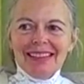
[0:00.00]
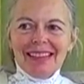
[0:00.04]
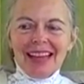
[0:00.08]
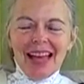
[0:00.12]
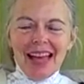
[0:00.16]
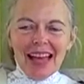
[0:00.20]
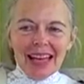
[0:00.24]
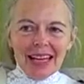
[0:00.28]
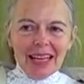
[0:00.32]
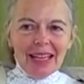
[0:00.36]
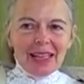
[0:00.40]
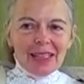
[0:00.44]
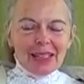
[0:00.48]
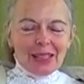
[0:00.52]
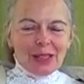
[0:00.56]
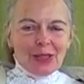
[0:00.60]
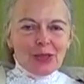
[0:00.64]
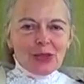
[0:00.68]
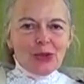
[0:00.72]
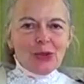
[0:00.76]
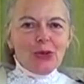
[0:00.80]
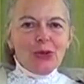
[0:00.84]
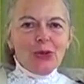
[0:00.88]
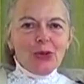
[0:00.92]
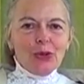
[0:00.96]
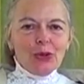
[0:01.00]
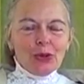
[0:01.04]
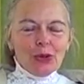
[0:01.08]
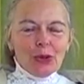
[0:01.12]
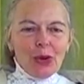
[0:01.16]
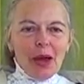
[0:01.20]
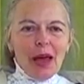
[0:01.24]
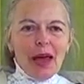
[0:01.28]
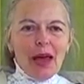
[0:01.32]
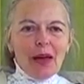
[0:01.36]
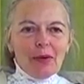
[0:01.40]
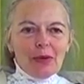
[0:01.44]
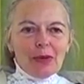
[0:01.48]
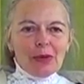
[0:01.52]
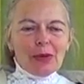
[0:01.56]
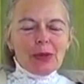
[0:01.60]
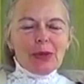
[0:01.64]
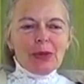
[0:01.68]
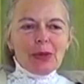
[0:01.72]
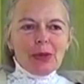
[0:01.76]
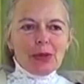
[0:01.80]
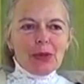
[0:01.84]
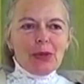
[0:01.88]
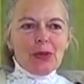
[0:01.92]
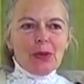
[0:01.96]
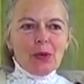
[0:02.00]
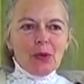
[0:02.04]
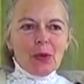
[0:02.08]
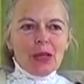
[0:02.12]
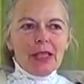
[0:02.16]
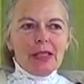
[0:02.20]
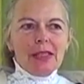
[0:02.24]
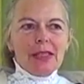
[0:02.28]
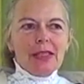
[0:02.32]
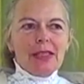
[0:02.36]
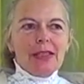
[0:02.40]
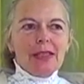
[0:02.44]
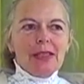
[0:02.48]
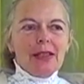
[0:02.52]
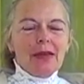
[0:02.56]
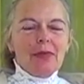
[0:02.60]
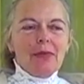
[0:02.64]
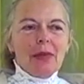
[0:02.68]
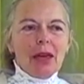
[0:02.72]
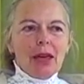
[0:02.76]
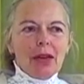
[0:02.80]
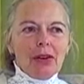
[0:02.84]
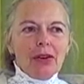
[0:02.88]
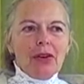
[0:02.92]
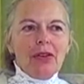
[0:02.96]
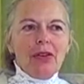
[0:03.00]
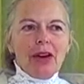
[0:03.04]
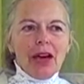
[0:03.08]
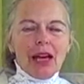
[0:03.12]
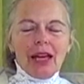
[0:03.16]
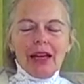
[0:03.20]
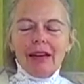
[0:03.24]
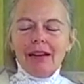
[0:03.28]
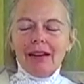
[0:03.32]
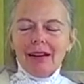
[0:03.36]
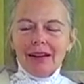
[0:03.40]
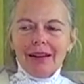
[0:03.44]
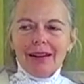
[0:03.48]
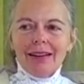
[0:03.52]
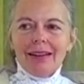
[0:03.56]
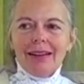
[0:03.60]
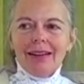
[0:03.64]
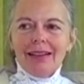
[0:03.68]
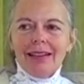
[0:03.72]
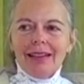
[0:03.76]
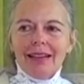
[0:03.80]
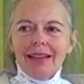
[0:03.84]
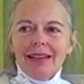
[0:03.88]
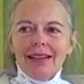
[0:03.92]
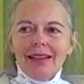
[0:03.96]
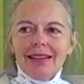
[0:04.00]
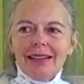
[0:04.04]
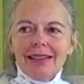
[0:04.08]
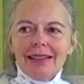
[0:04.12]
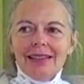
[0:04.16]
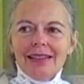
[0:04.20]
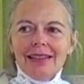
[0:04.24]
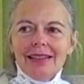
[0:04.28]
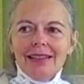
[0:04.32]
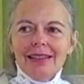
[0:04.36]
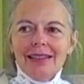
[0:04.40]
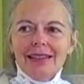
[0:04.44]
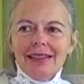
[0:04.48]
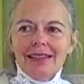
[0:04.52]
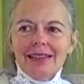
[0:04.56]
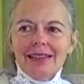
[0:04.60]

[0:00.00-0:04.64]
That is true absolute wisdom and great-heartedness.